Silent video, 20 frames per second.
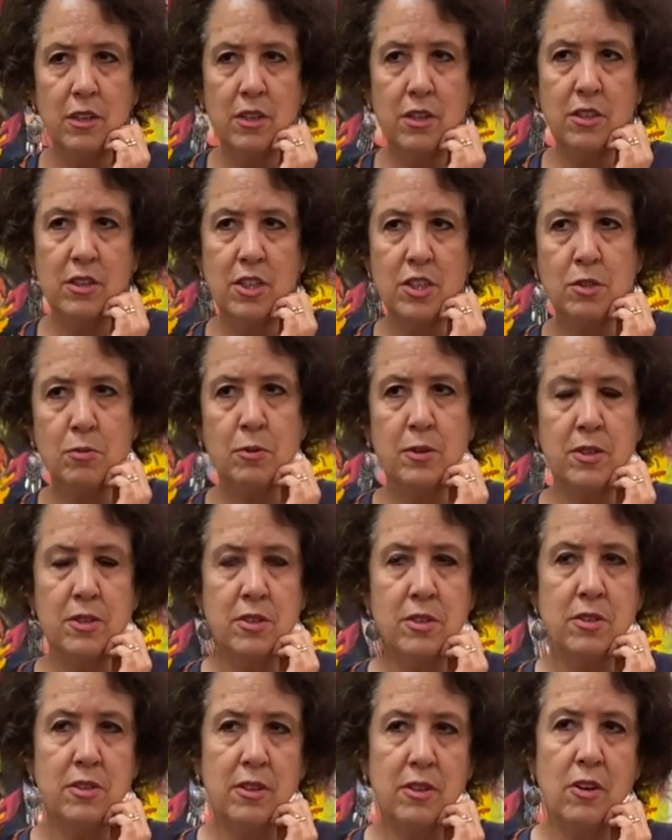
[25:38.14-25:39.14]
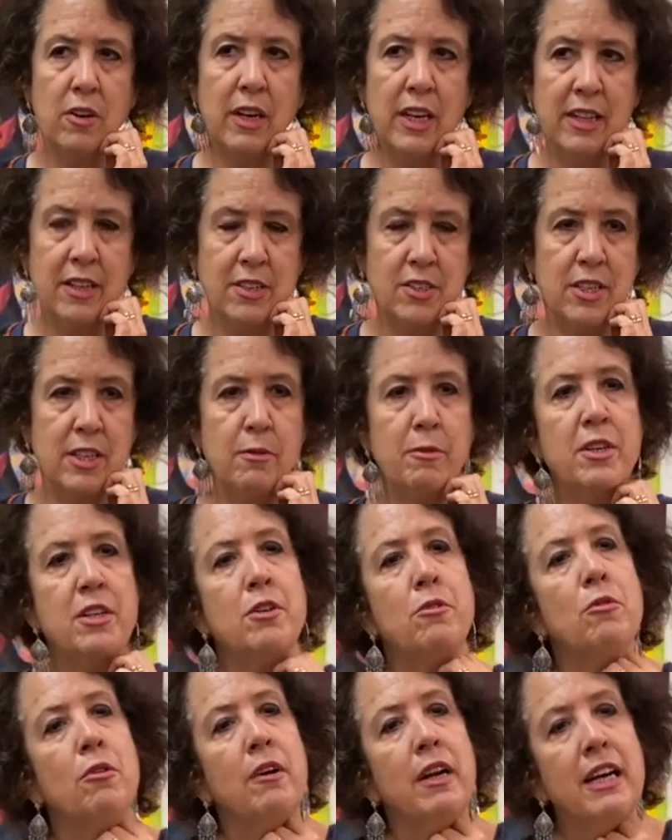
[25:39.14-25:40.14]
this was early this year when
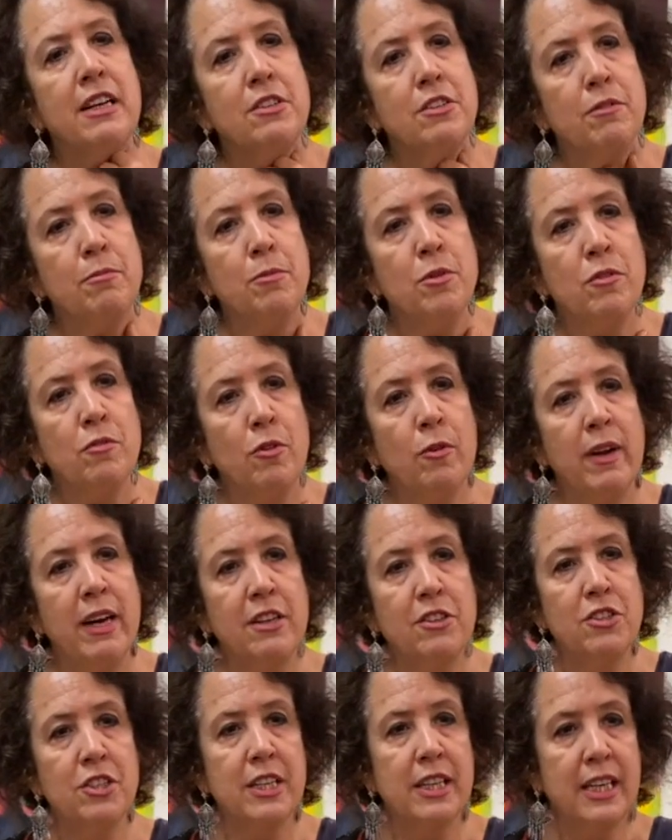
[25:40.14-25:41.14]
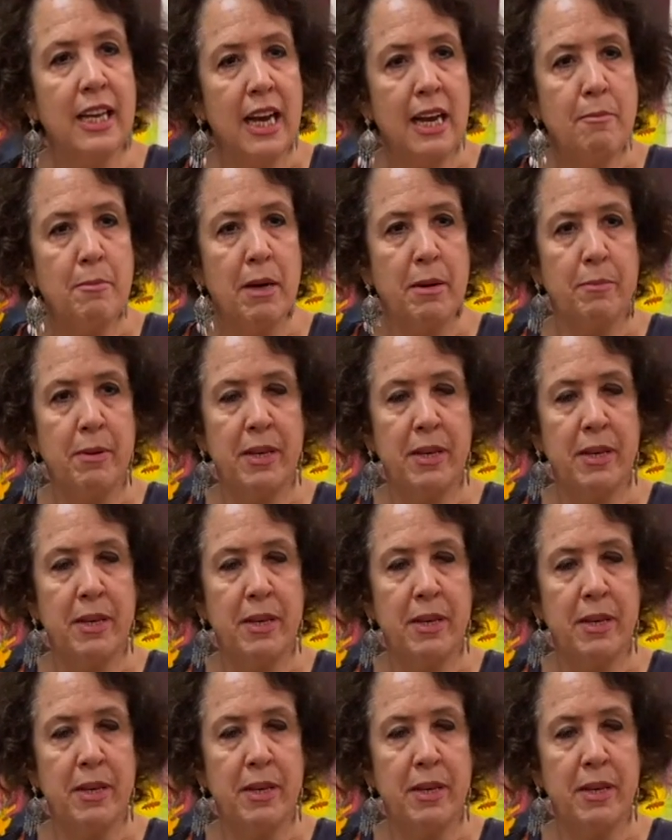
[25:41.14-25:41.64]
you were allowed to move around. She came up